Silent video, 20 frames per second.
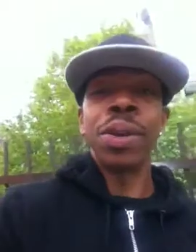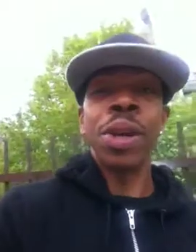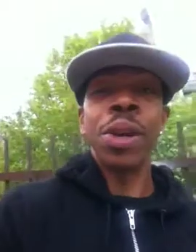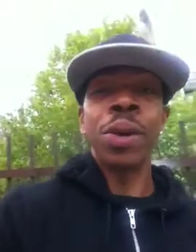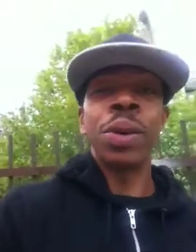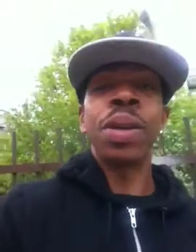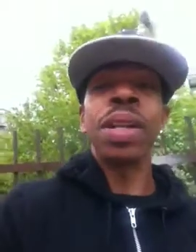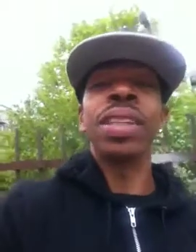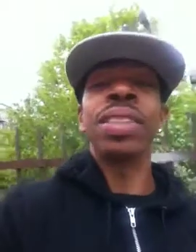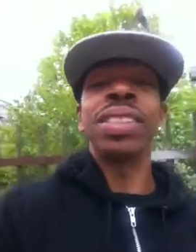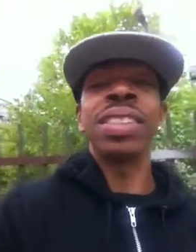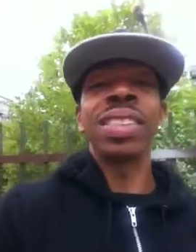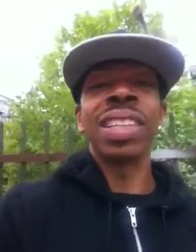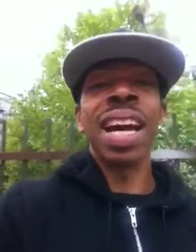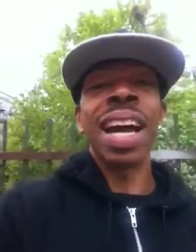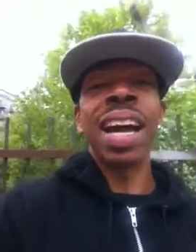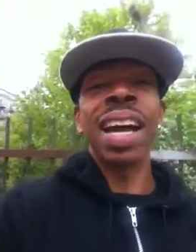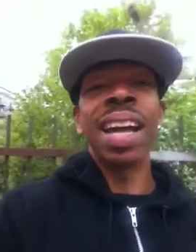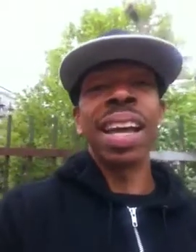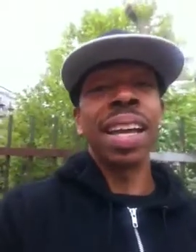yo. That's just
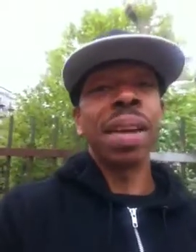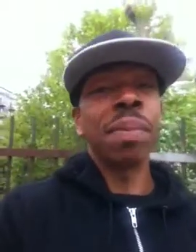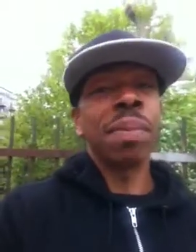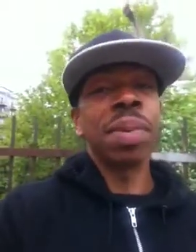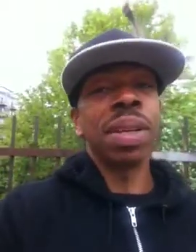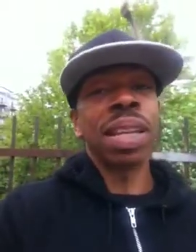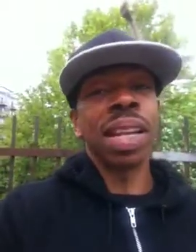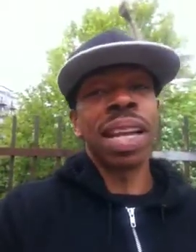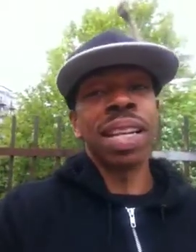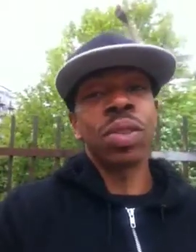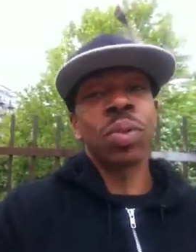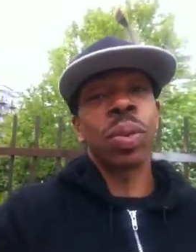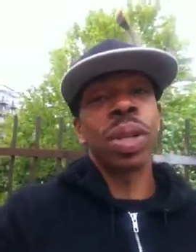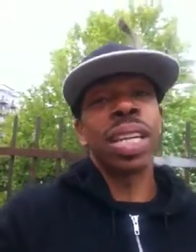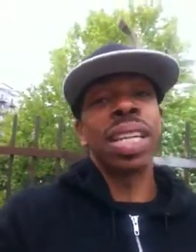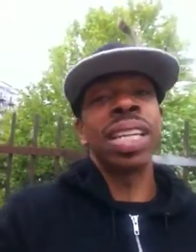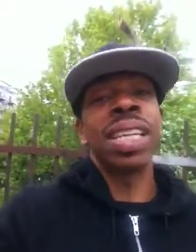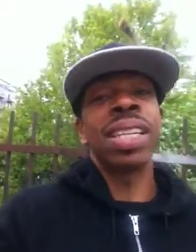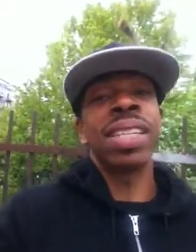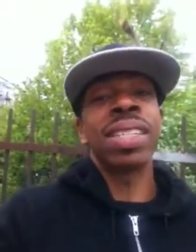how it, that's what
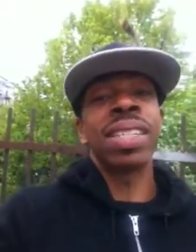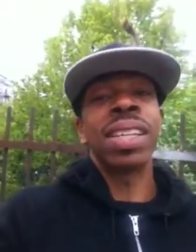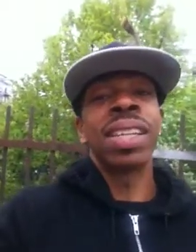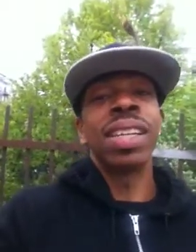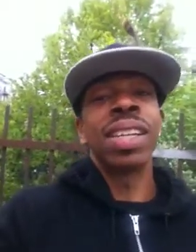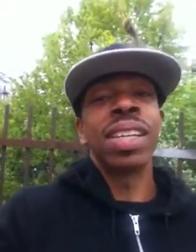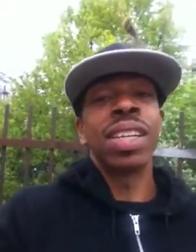it is.